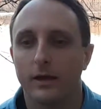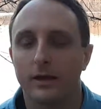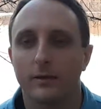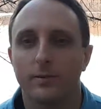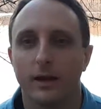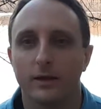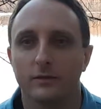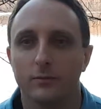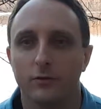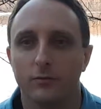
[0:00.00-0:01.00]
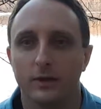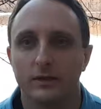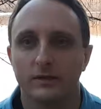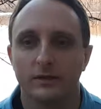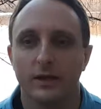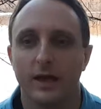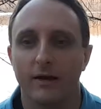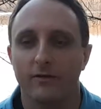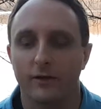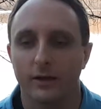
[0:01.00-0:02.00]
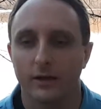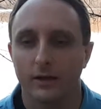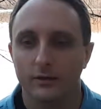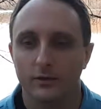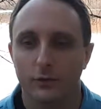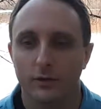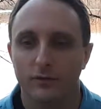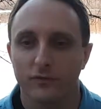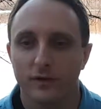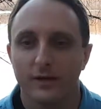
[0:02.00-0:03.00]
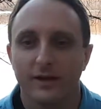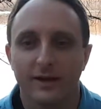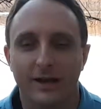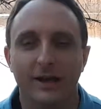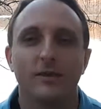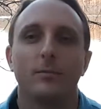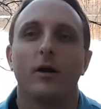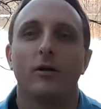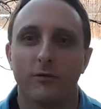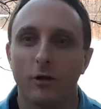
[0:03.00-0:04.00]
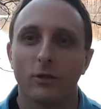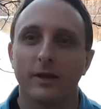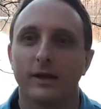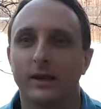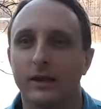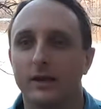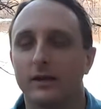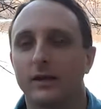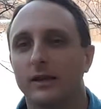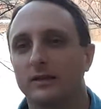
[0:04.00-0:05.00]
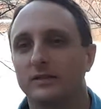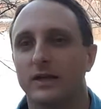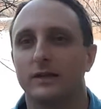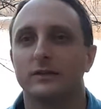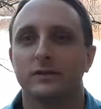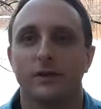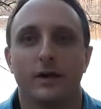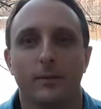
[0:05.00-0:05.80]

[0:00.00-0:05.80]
independence movements in Africa, and sort of got the ball rolling in a sense.